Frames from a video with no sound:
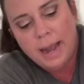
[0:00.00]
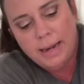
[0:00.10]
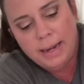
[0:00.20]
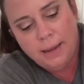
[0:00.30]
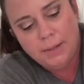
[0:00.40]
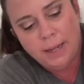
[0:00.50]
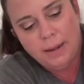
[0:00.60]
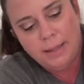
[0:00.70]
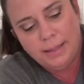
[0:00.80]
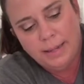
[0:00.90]
I didn't have to go
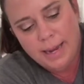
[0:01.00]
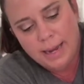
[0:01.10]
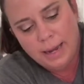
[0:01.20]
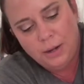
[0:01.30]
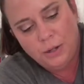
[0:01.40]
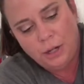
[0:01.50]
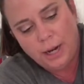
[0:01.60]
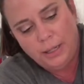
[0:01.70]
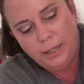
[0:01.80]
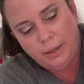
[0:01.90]
to the sink and
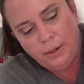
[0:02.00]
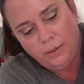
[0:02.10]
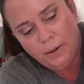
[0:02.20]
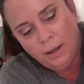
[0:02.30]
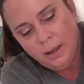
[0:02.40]
try to